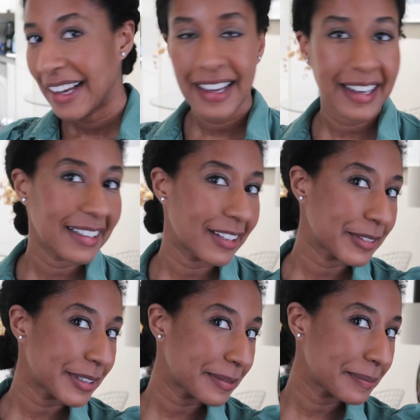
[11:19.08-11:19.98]
I
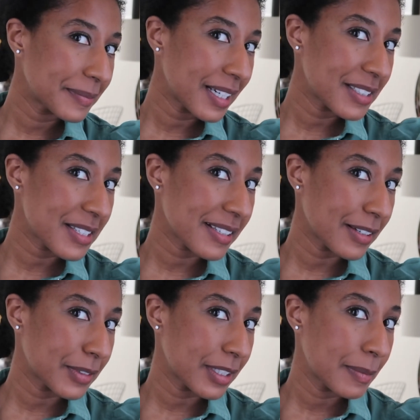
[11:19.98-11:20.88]
love them. I just
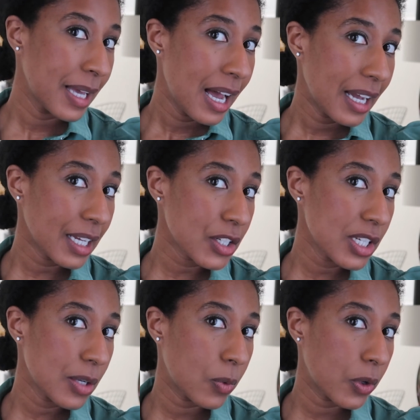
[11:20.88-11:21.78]
love them. I
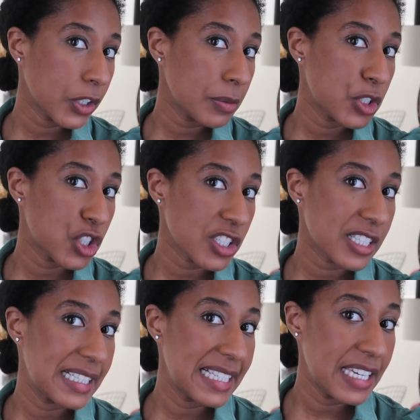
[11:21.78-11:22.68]
actually wore them
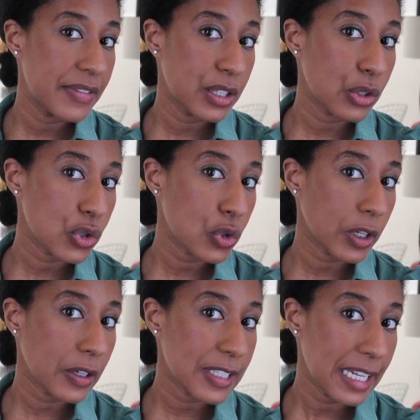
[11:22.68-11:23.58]
just leaving the
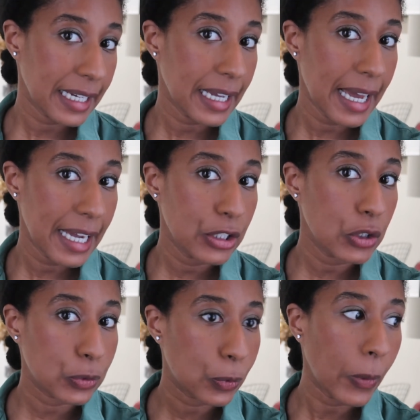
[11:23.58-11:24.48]
store. I was like, I
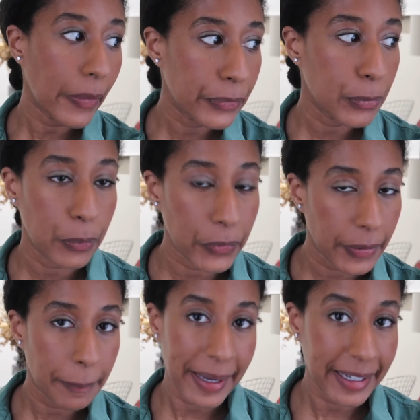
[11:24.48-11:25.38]
don't want to put
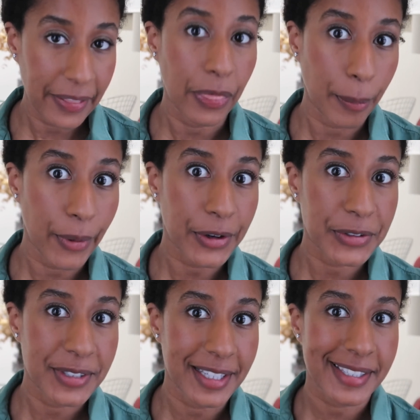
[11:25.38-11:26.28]
them back in the
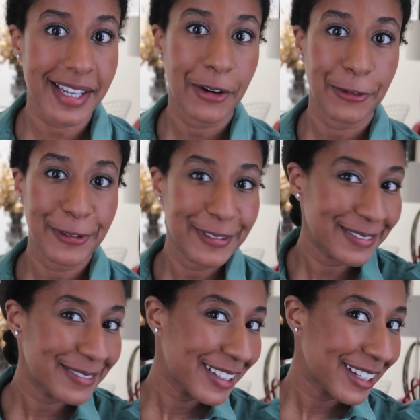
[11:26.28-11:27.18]
box. That's how
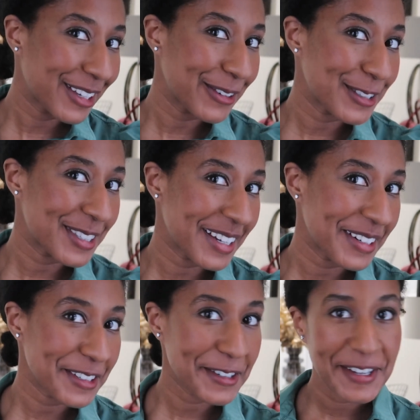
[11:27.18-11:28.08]
cute they
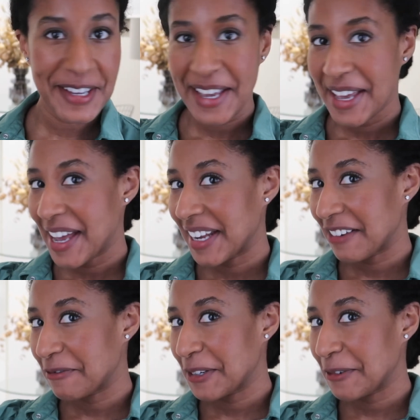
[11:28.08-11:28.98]
are. And
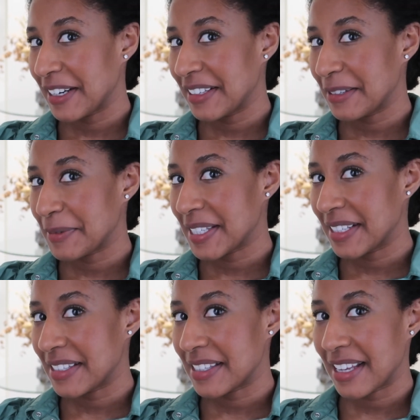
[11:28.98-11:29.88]
I've been wearing them
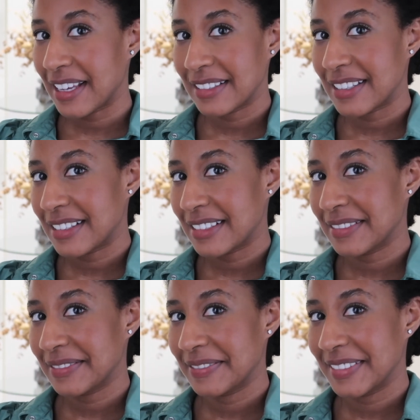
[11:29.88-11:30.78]
since. And
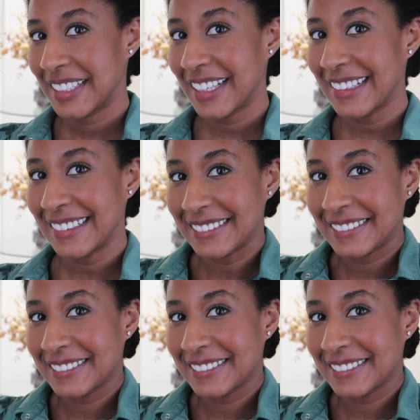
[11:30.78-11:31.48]
yeah.